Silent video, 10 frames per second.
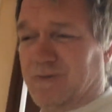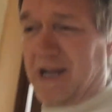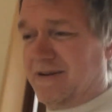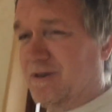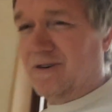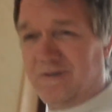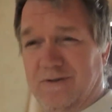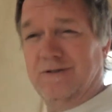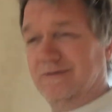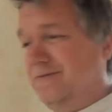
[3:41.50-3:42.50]
whatever
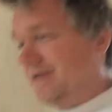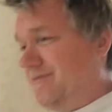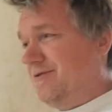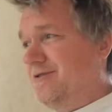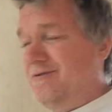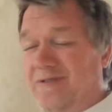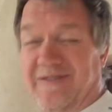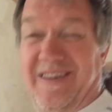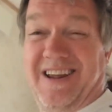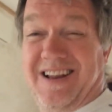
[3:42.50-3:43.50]
your,
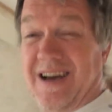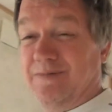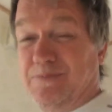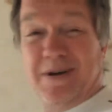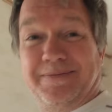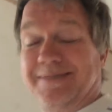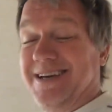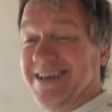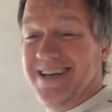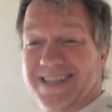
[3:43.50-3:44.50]
your need comes but
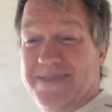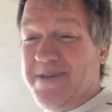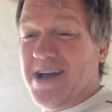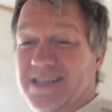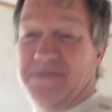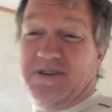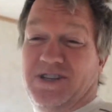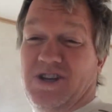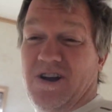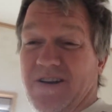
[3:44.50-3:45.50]
to be honest if you
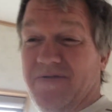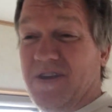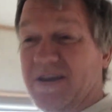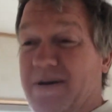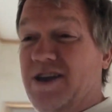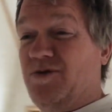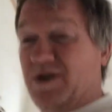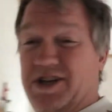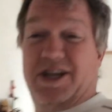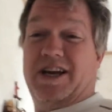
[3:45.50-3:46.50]
start thinking about you
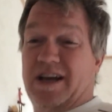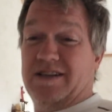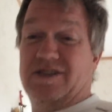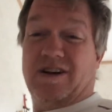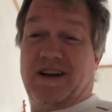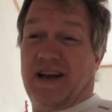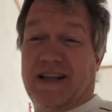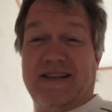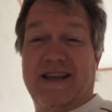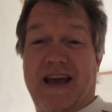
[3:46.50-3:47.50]
want chickens start
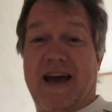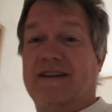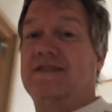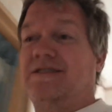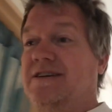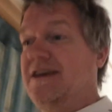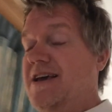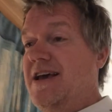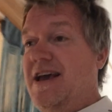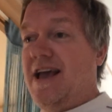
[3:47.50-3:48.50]
collecting the eggs
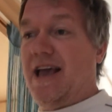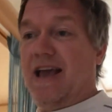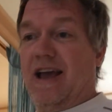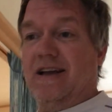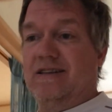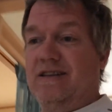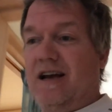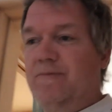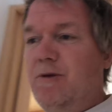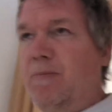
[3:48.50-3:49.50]
and
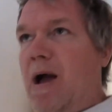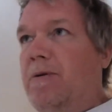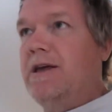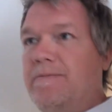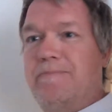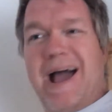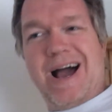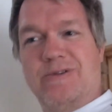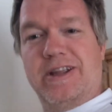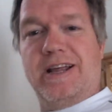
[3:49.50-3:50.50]
um, you probably can
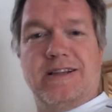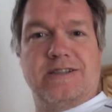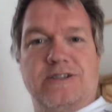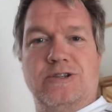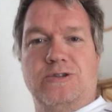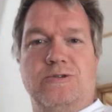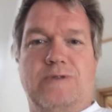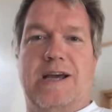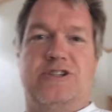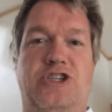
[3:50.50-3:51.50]
pound it into
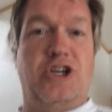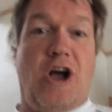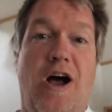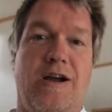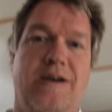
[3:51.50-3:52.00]
as chalk